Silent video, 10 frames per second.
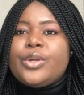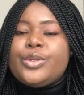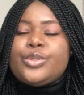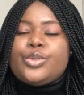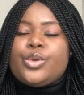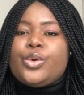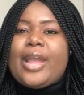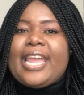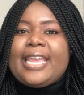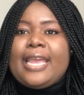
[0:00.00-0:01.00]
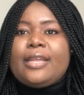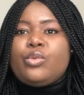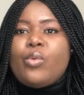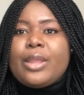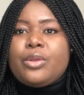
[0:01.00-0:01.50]
So
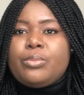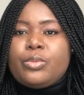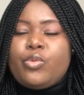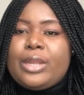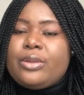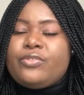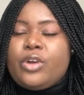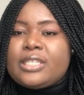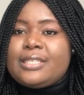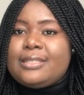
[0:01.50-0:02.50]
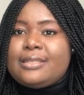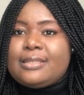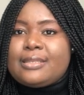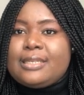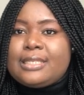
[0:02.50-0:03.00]
again, when you've gotten
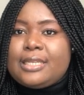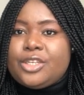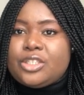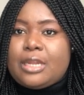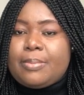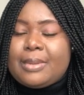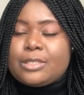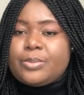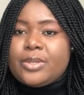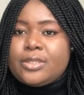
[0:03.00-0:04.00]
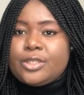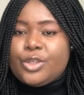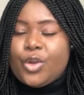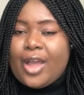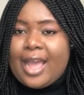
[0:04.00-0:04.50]
this international passport,
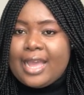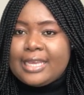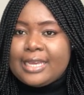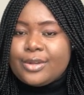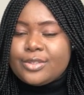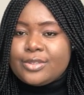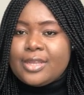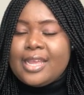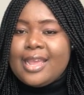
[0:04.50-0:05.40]
your Ielts